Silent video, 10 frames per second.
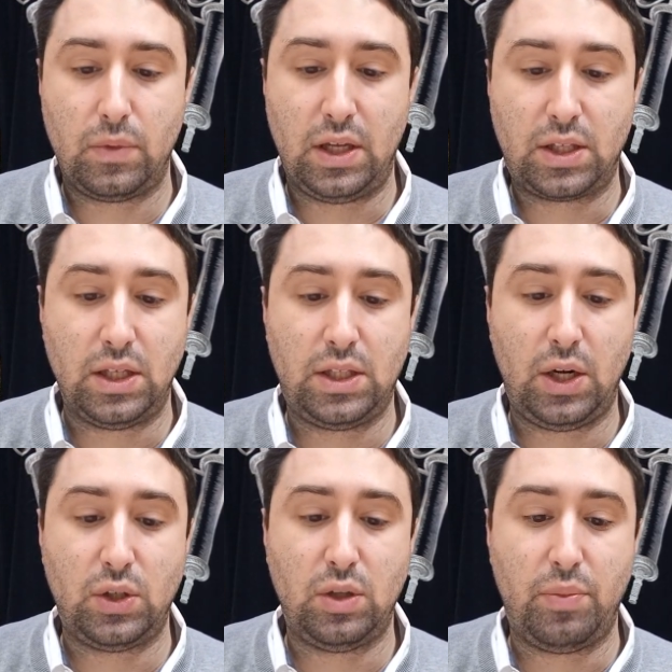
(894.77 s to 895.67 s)
it's not
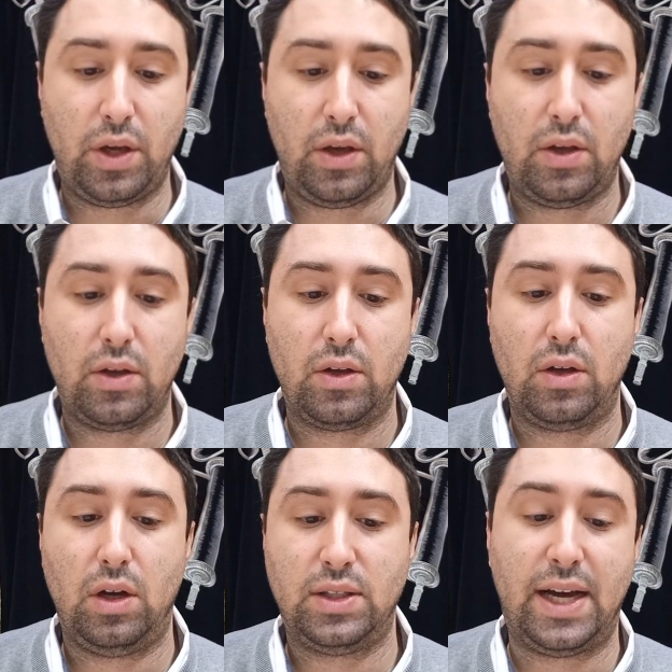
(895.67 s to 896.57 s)
considered to be
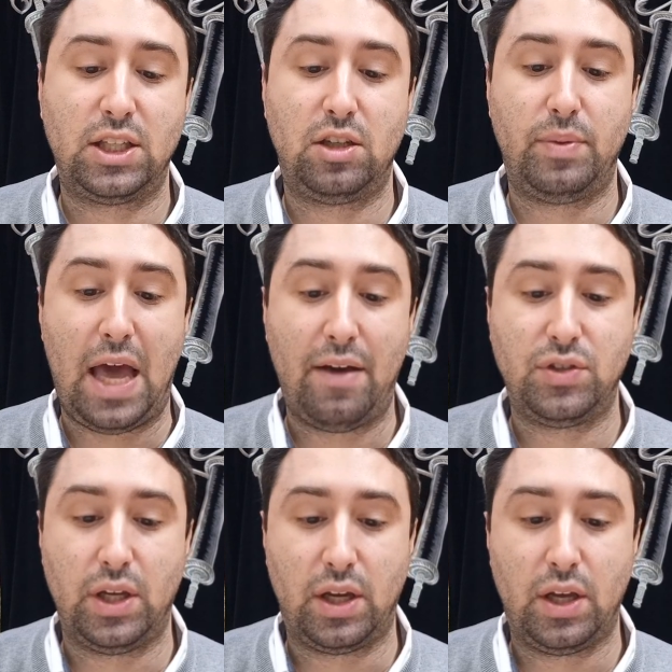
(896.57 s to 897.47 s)
a
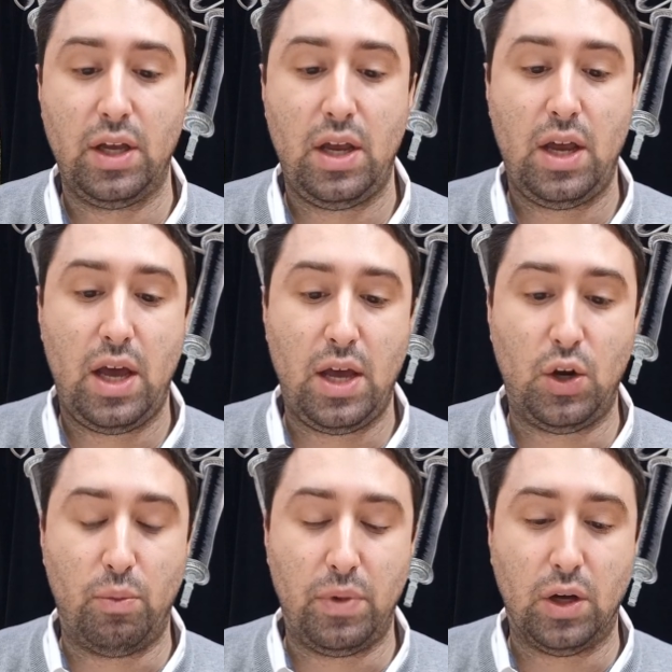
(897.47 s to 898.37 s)
hefsek in
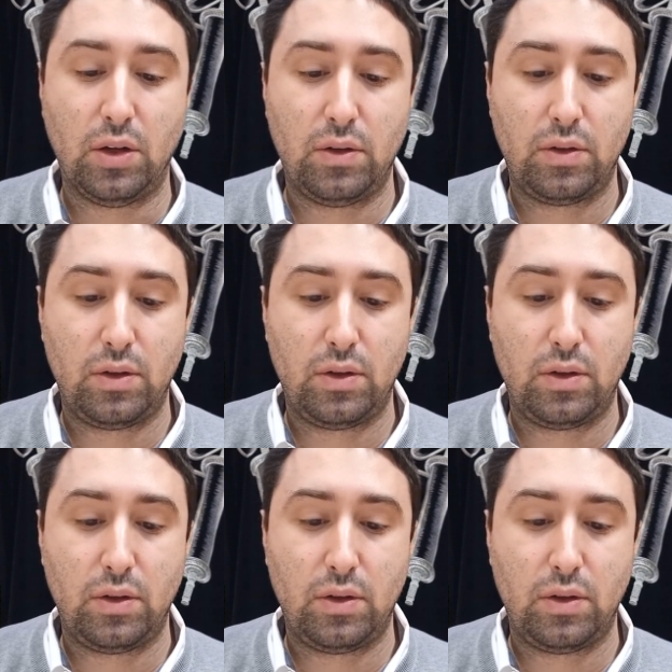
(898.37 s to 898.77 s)
your meal.